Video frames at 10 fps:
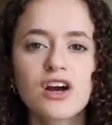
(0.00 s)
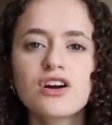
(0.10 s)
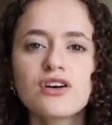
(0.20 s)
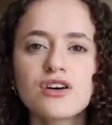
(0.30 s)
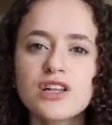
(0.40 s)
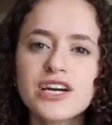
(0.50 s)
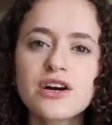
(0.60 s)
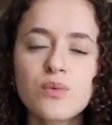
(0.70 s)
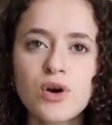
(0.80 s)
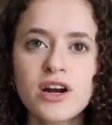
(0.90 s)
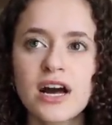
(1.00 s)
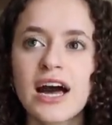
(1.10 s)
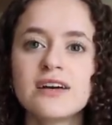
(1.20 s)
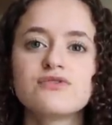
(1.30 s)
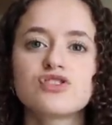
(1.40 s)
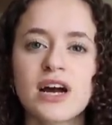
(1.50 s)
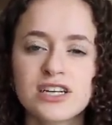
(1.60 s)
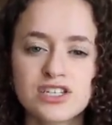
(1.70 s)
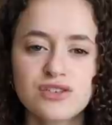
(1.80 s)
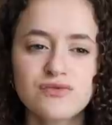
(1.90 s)
Her earlier work I have
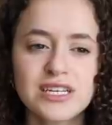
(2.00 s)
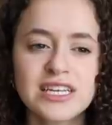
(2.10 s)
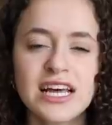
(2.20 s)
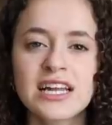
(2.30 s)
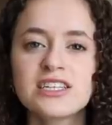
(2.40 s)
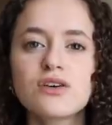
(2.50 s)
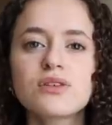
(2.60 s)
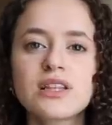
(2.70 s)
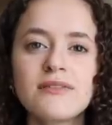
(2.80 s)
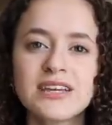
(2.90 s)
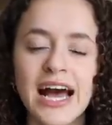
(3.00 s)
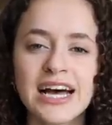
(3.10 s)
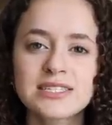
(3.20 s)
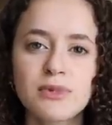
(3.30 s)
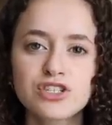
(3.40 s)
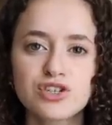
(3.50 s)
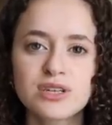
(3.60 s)
tried to read and I don't love it as much.